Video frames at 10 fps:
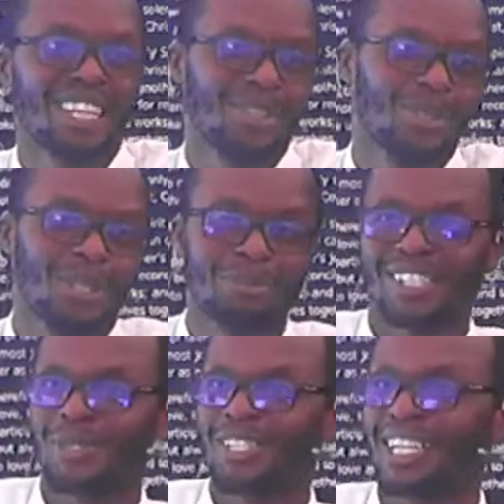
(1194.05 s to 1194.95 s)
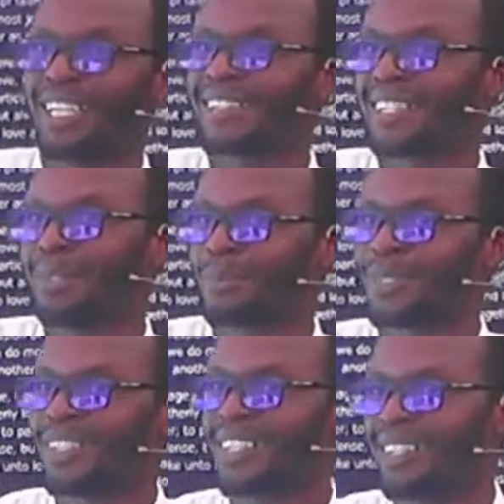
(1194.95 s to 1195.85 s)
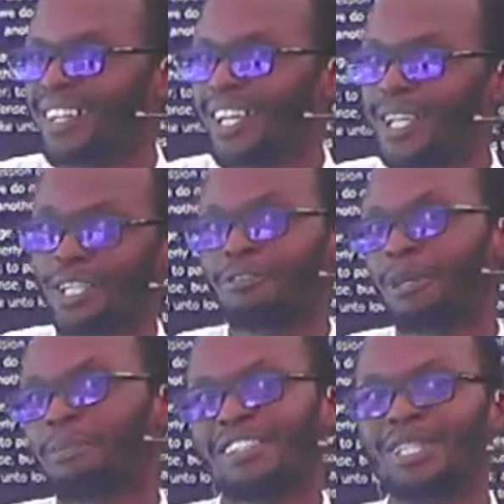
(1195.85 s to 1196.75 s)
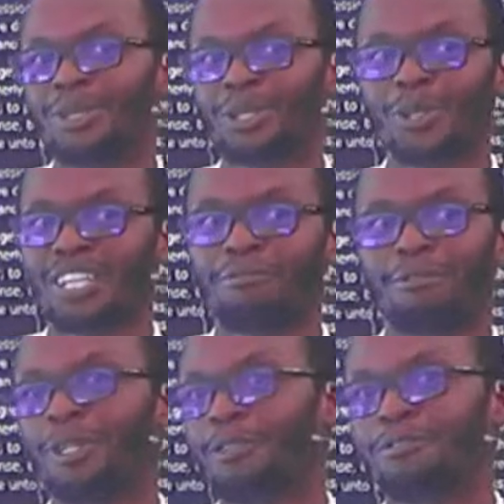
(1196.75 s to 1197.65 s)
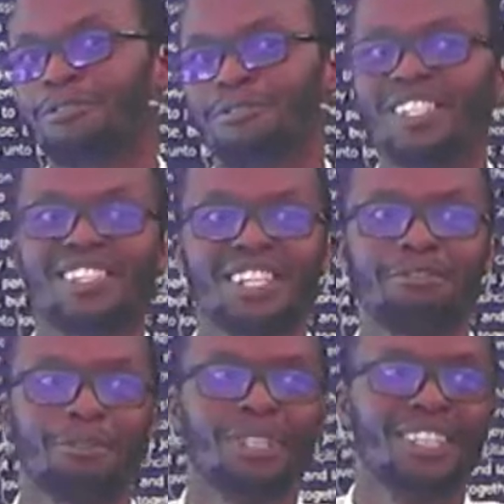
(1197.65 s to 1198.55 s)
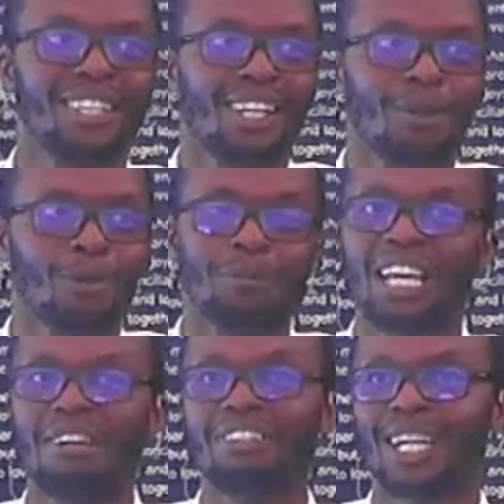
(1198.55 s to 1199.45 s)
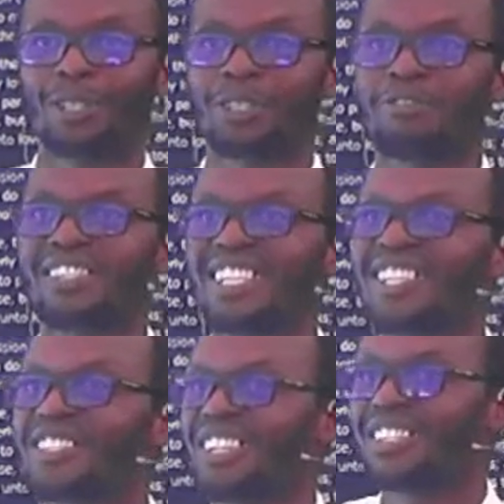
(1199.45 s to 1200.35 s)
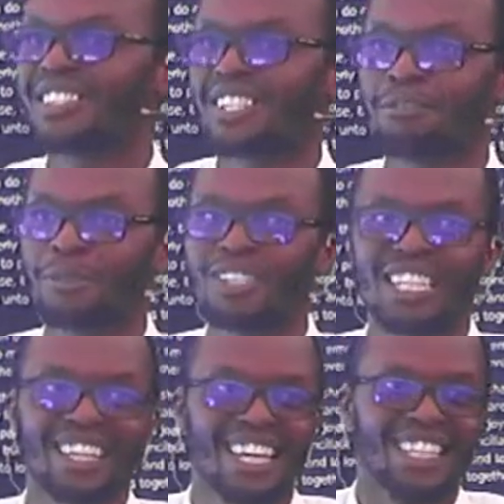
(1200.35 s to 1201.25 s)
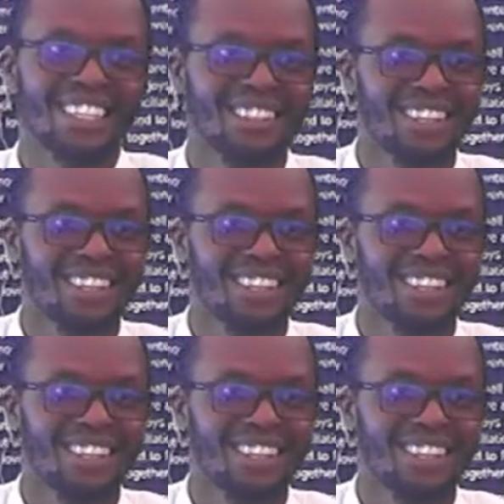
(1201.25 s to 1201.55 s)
I don't know, I'm just using an example. So if our President Ruto was a fond of seafood, we'll be having a lot of seafoods in Kenya.